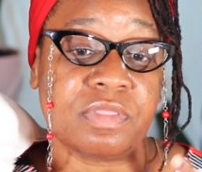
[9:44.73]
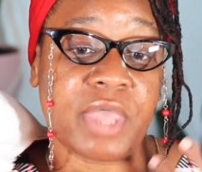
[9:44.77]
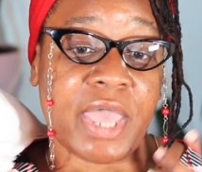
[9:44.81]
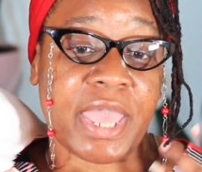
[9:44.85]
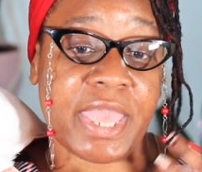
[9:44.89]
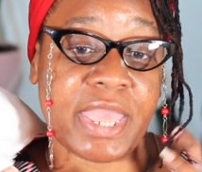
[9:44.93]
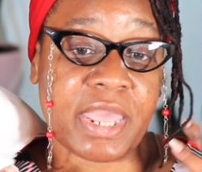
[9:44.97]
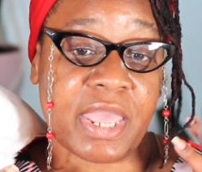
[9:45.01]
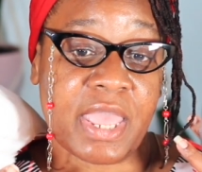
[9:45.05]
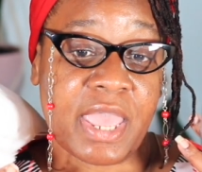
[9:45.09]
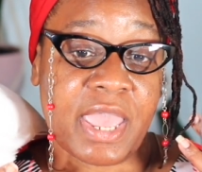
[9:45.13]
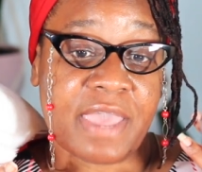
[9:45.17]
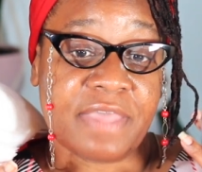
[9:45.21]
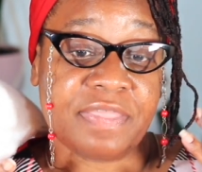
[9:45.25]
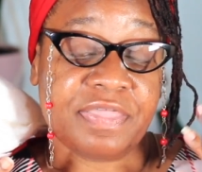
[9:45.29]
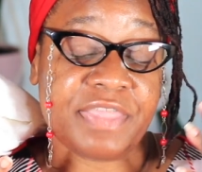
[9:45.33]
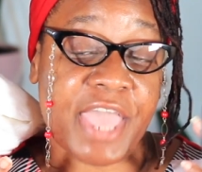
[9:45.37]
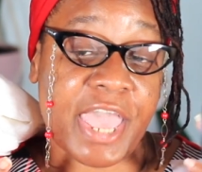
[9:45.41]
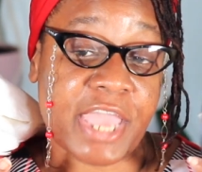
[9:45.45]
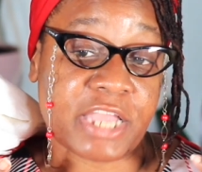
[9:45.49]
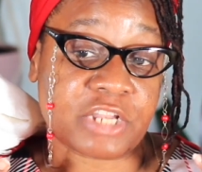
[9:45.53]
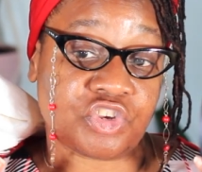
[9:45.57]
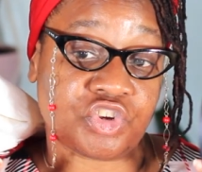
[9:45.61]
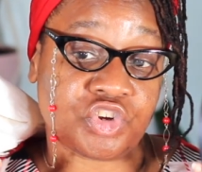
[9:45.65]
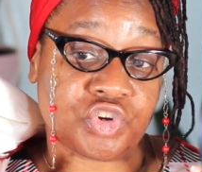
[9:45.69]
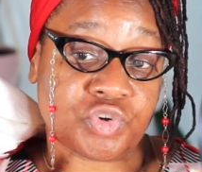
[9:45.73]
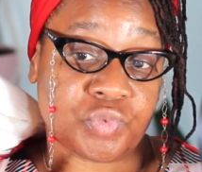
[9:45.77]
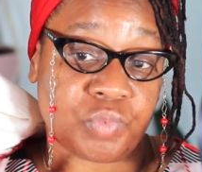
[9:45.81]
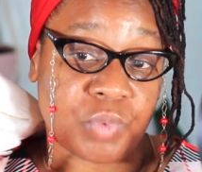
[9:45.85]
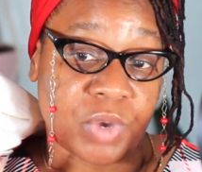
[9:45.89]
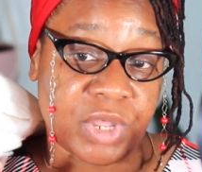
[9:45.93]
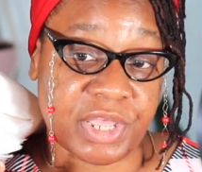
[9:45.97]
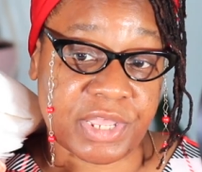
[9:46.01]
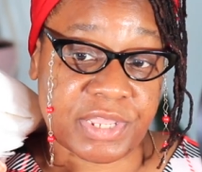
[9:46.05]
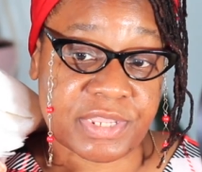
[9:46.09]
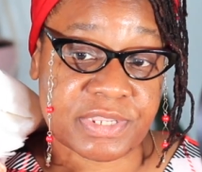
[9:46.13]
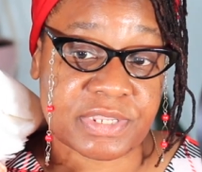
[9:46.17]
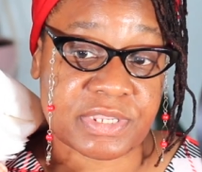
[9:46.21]
that
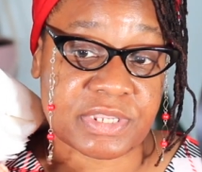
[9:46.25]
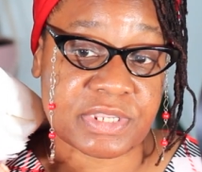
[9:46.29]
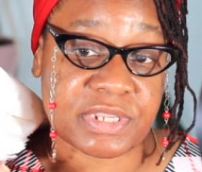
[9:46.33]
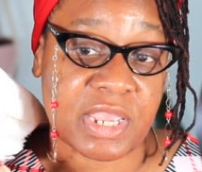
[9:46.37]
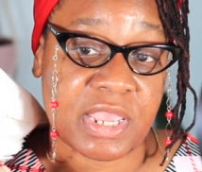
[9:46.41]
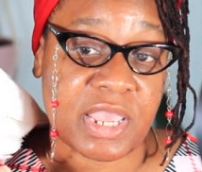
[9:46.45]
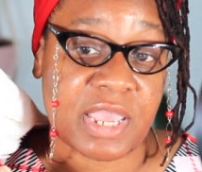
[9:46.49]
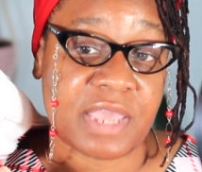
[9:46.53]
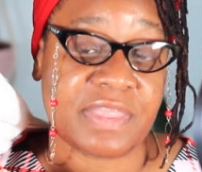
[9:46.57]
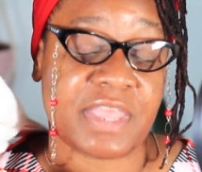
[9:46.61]
trust.